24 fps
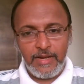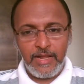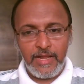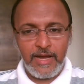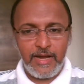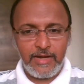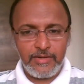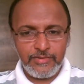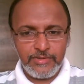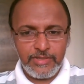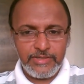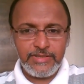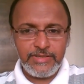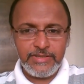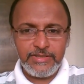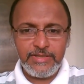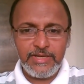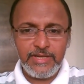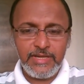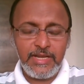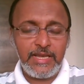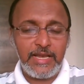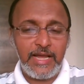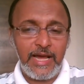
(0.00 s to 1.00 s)
Now this is
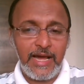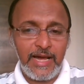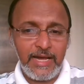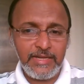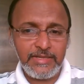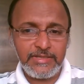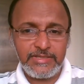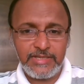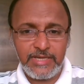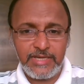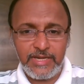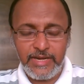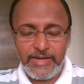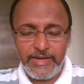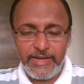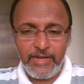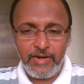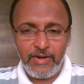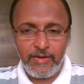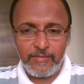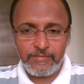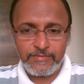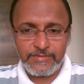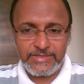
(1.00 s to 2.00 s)
the last
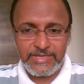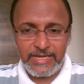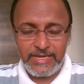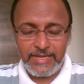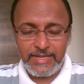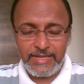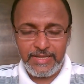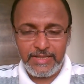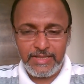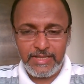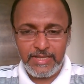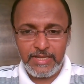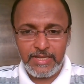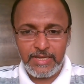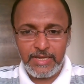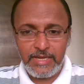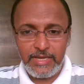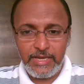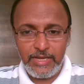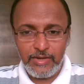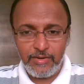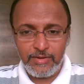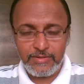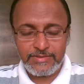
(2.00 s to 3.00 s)
journey of Sun in the
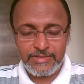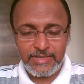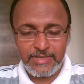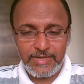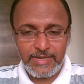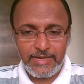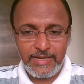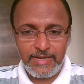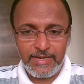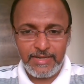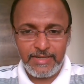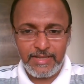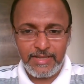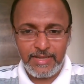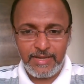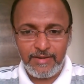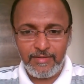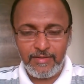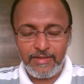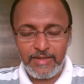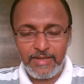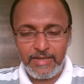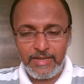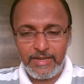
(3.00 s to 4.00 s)
Leo Ascendant,
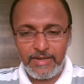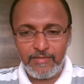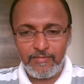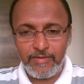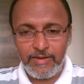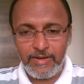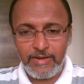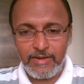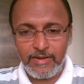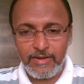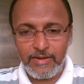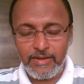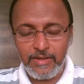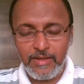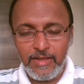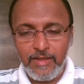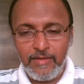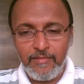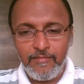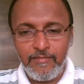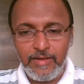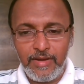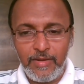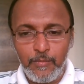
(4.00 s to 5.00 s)
then uh, it will,
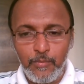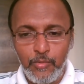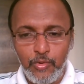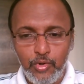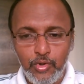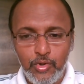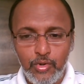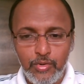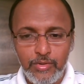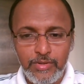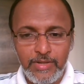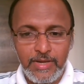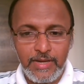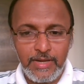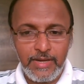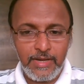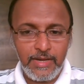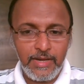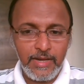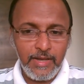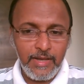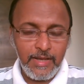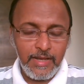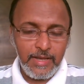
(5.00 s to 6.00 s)
will move to
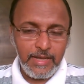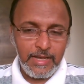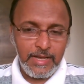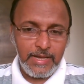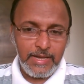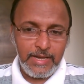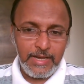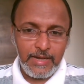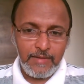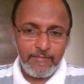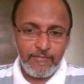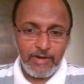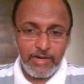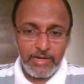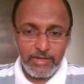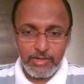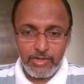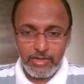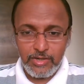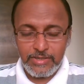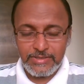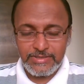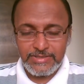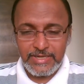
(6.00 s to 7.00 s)
the uh,
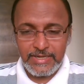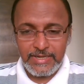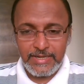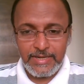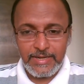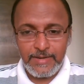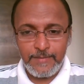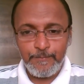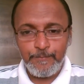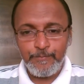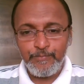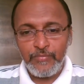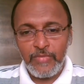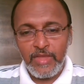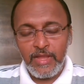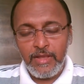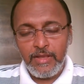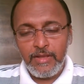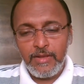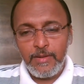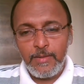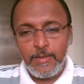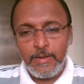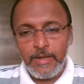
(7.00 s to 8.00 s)
Virgo Ascendant.
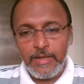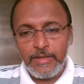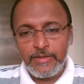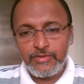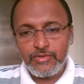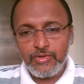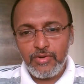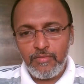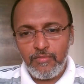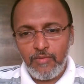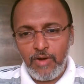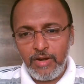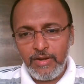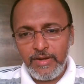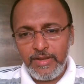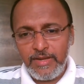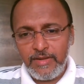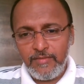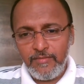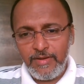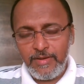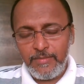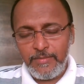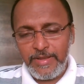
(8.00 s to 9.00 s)
So what
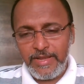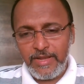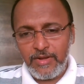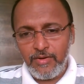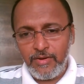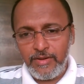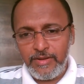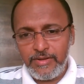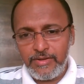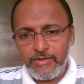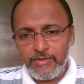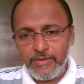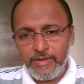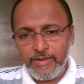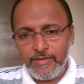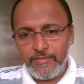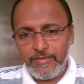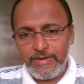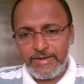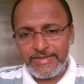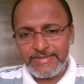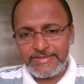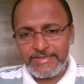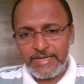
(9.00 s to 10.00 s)
it will be going to
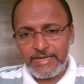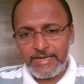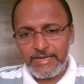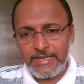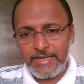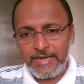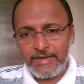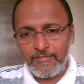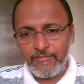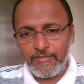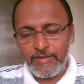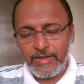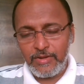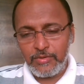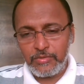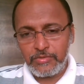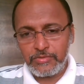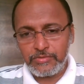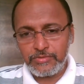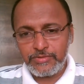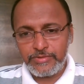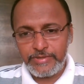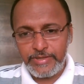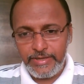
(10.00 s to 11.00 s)
give result that we have
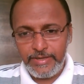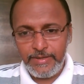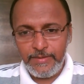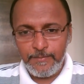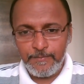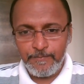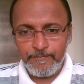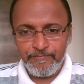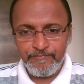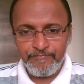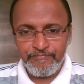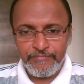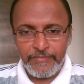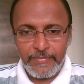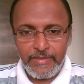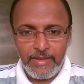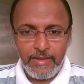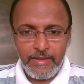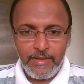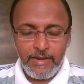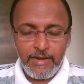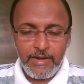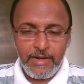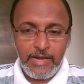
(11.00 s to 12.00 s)
to see.
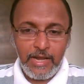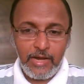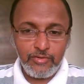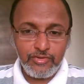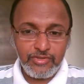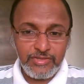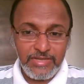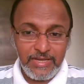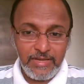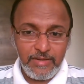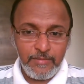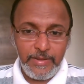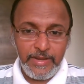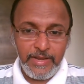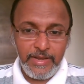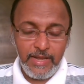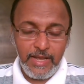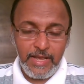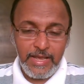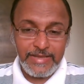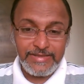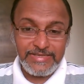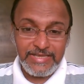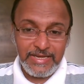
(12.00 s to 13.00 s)
Now Sun
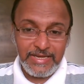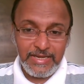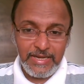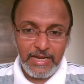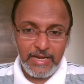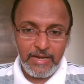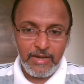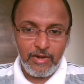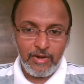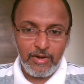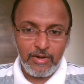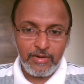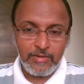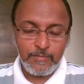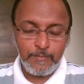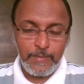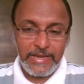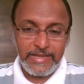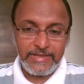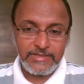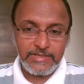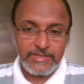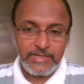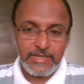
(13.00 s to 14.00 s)
being an Ascendant Lord
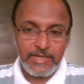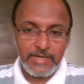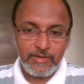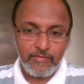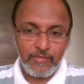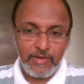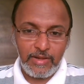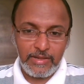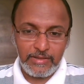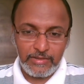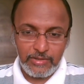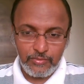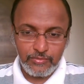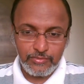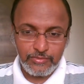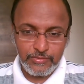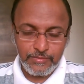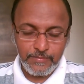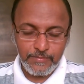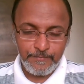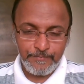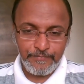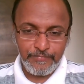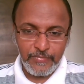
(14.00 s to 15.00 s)
plays in the twelfth
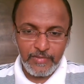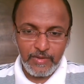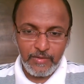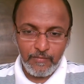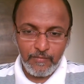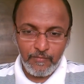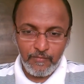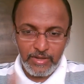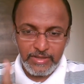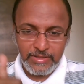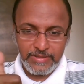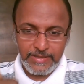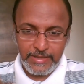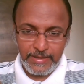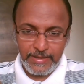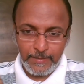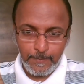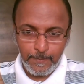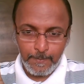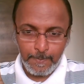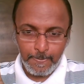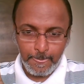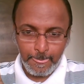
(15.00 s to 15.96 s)
house. One thing.